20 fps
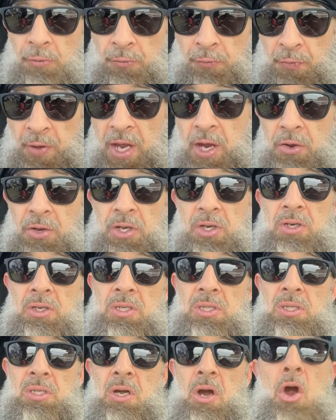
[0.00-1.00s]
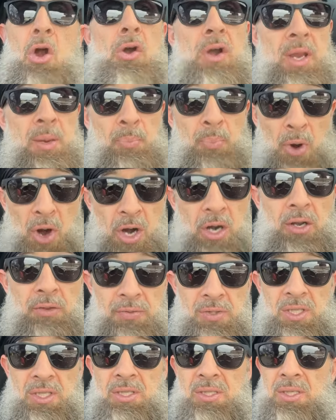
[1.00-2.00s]
Failures are a part of
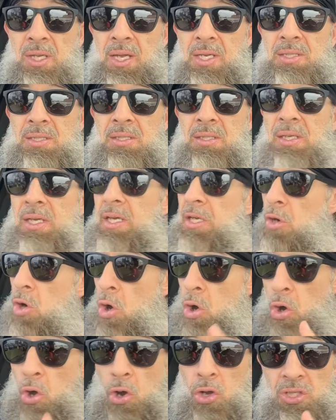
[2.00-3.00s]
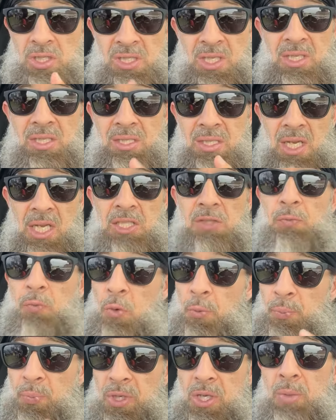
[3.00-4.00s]
success, and all
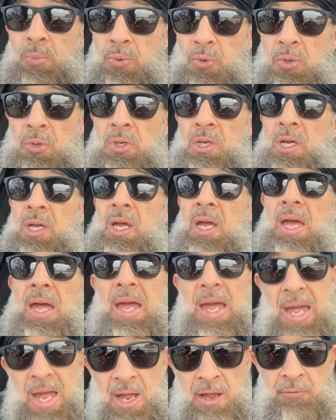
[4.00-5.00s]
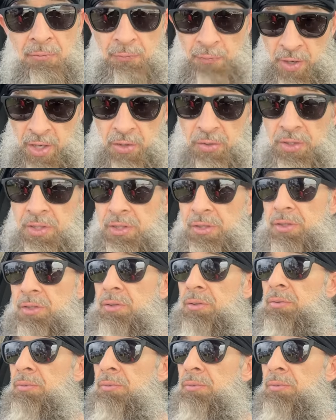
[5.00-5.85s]
successful people have failures.